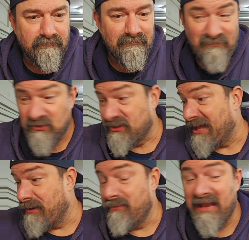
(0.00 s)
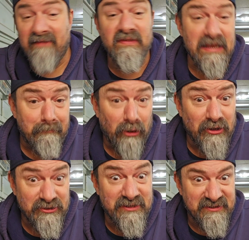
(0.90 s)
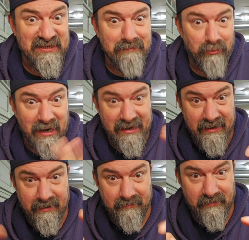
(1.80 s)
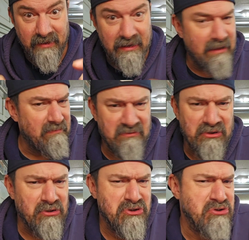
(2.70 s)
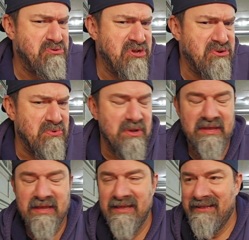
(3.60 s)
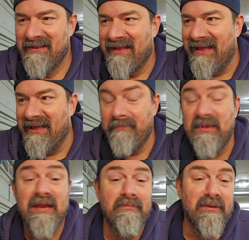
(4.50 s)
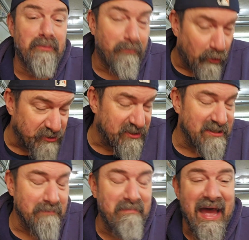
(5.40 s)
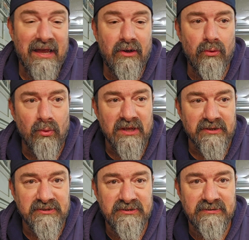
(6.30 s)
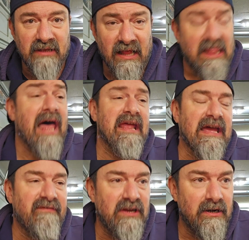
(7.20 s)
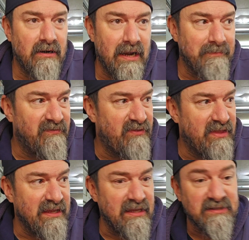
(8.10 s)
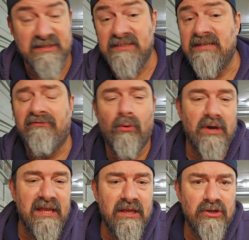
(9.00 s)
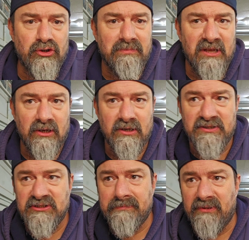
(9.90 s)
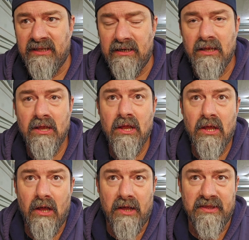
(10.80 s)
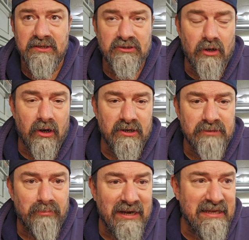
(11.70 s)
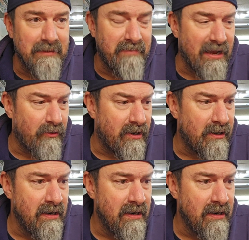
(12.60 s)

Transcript: So that way we have the emergency brake. Hey, who knew? And I'm going to proportion the back wheels a lot heavier. I'm thinking 60-40 should be a good split on this car's braking power.